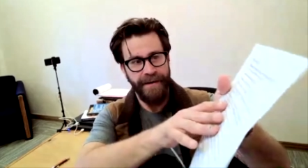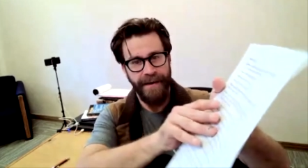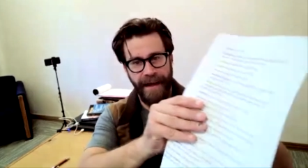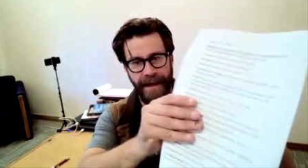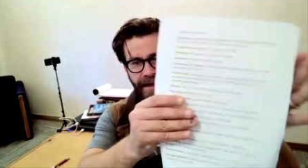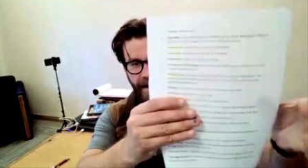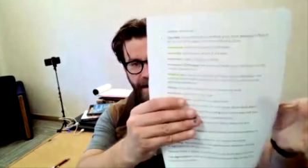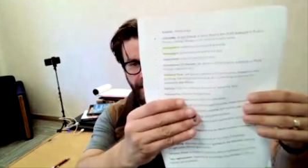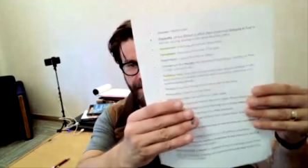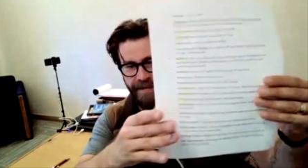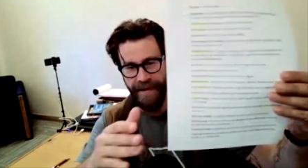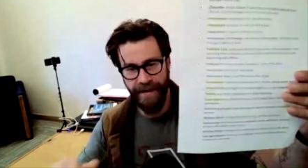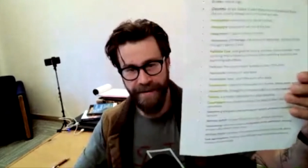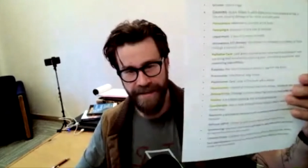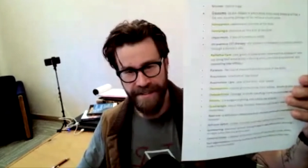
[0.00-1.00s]
And on
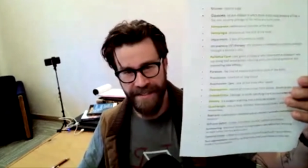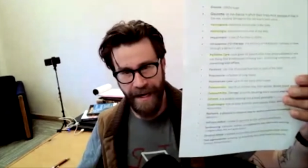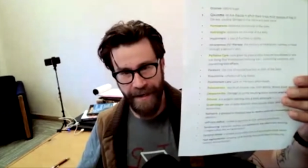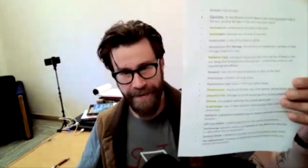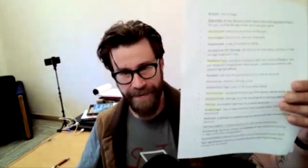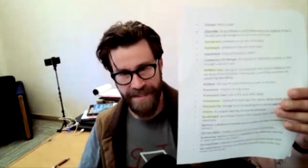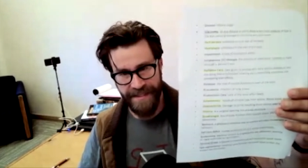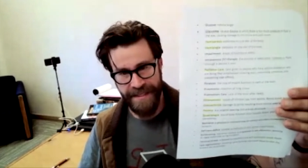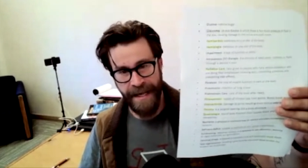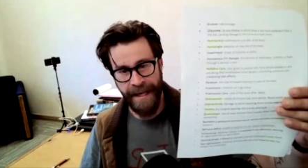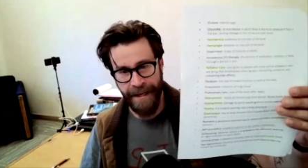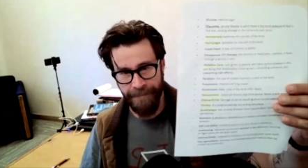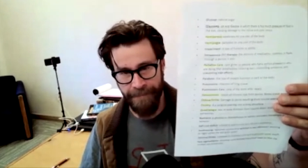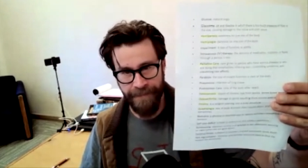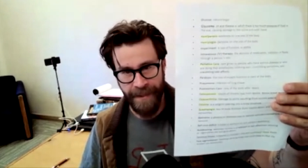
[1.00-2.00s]
the other side, the
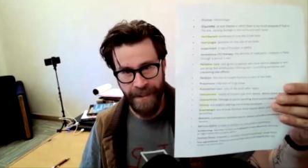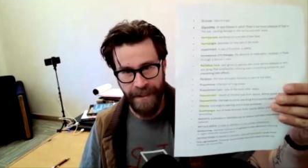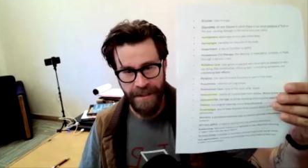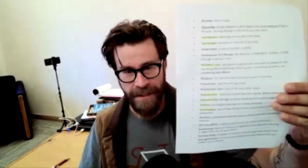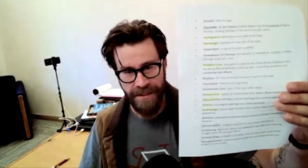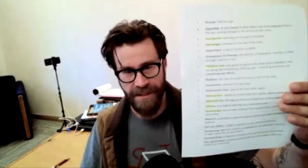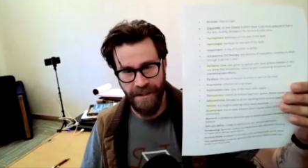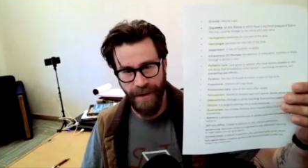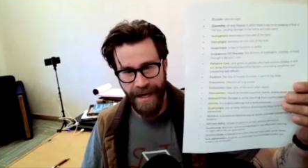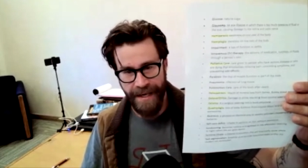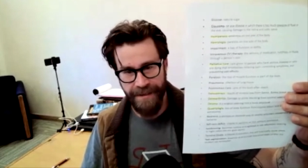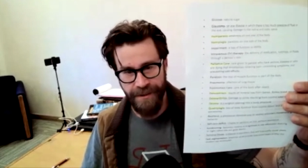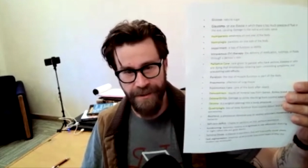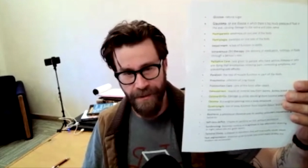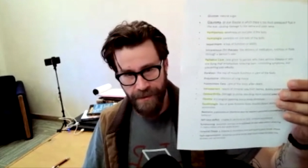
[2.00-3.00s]
same. So I
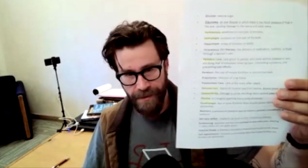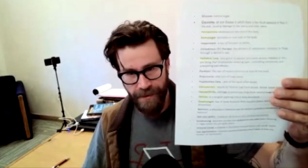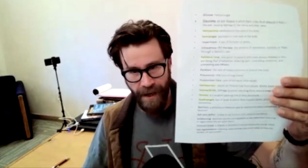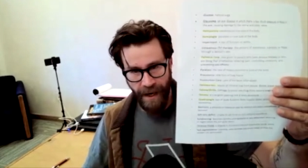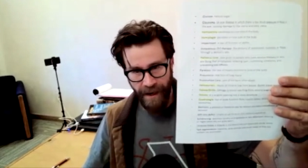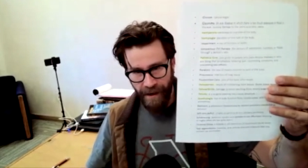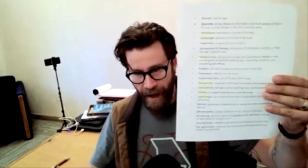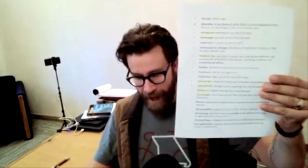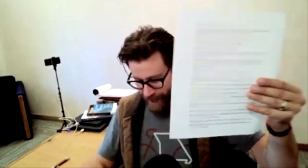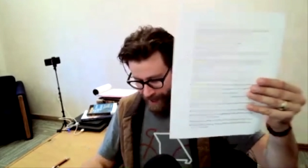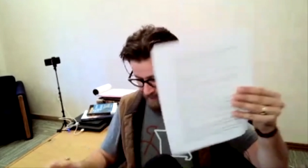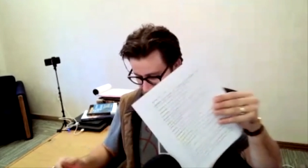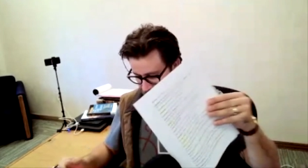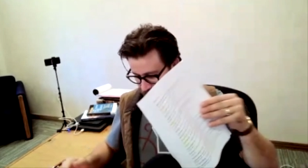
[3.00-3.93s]
do a lot